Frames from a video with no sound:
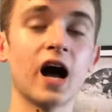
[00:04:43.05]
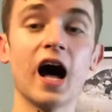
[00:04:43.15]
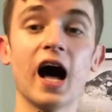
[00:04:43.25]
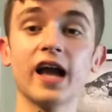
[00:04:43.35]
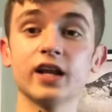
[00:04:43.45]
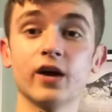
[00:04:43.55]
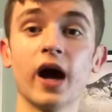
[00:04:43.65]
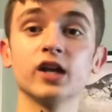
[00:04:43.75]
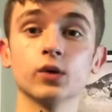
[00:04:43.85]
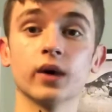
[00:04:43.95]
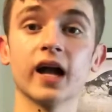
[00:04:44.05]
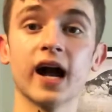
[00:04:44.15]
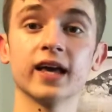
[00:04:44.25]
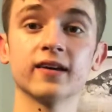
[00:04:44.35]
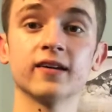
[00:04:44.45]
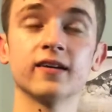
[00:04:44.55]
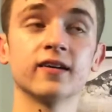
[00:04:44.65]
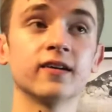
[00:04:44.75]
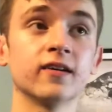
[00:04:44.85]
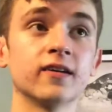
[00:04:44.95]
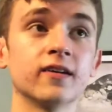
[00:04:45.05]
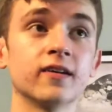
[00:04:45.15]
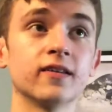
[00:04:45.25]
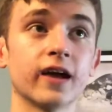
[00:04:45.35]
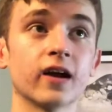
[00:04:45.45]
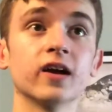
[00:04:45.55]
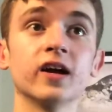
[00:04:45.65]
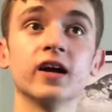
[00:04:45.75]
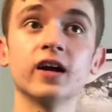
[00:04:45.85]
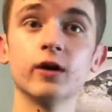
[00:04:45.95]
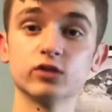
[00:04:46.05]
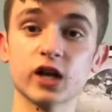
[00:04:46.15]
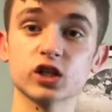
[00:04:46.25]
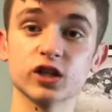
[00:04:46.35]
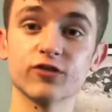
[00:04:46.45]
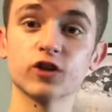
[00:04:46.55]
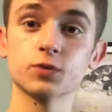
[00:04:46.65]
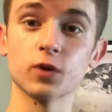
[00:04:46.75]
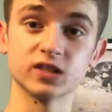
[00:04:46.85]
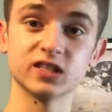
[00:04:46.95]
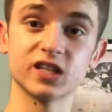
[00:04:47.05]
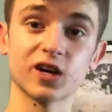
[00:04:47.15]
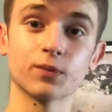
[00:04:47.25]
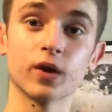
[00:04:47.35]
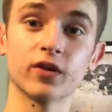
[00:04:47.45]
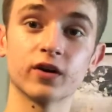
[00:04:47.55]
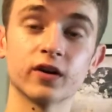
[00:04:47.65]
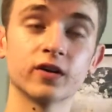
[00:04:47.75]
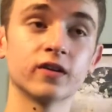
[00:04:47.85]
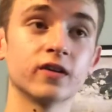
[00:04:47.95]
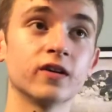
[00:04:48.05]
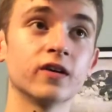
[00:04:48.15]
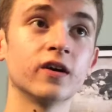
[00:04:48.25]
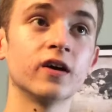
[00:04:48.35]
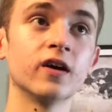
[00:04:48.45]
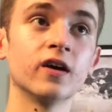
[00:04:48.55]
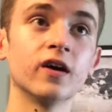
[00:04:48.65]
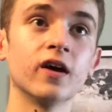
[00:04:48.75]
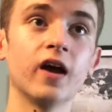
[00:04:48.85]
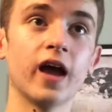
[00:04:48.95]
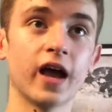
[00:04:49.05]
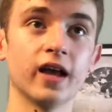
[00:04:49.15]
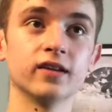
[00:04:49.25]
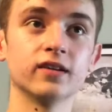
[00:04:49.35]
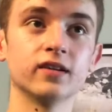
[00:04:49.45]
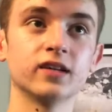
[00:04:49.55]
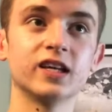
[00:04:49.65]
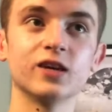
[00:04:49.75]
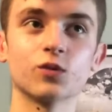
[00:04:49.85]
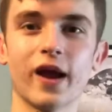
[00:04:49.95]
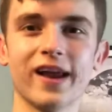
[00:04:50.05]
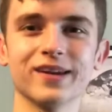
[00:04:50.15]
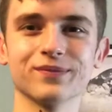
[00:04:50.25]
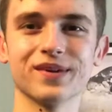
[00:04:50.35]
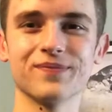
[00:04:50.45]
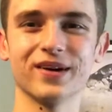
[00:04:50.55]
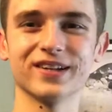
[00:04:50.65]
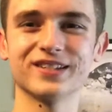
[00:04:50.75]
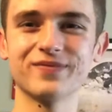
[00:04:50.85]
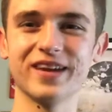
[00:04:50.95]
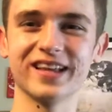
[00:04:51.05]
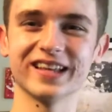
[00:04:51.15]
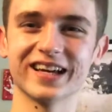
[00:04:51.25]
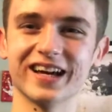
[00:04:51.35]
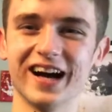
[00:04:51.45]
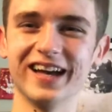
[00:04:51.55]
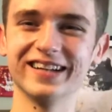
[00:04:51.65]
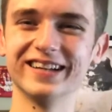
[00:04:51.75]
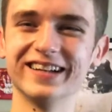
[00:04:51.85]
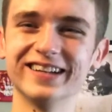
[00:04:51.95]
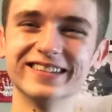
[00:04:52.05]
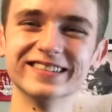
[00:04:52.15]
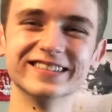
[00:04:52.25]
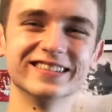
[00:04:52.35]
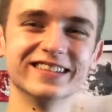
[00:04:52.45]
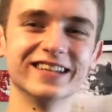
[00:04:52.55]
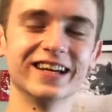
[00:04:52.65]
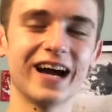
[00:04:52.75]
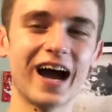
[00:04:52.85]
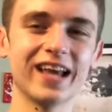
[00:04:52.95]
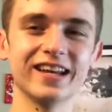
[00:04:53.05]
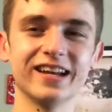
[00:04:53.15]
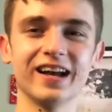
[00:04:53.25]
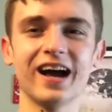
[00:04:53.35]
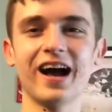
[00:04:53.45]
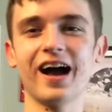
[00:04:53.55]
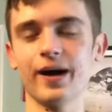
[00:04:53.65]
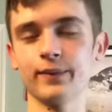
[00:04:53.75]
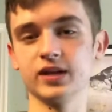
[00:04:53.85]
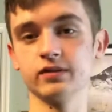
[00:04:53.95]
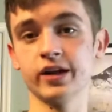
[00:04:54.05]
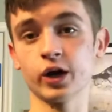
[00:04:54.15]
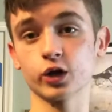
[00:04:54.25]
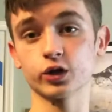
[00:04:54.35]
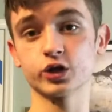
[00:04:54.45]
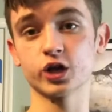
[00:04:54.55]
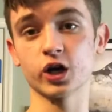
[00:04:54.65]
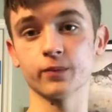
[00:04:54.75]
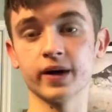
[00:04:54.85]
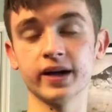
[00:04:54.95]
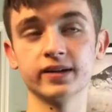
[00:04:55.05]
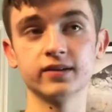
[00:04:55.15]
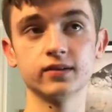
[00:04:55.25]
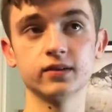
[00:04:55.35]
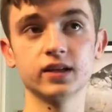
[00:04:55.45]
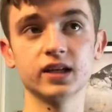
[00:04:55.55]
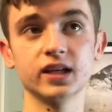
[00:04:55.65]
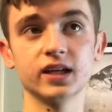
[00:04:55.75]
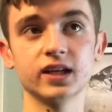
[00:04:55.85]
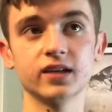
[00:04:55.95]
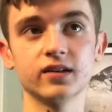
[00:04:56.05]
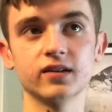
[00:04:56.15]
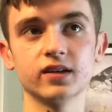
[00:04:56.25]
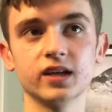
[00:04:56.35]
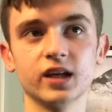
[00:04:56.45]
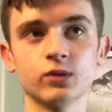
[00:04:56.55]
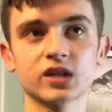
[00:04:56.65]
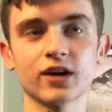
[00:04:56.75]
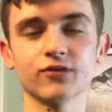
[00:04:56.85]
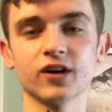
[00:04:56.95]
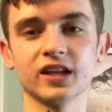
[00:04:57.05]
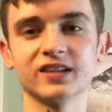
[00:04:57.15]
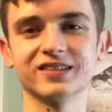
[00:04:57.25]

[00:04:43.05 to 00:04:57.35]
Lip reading: I knew a guy there. It was actually the first person's younger brother. And he'd randomly punch me in the gut. It hurt, sure, but it was kind of funny.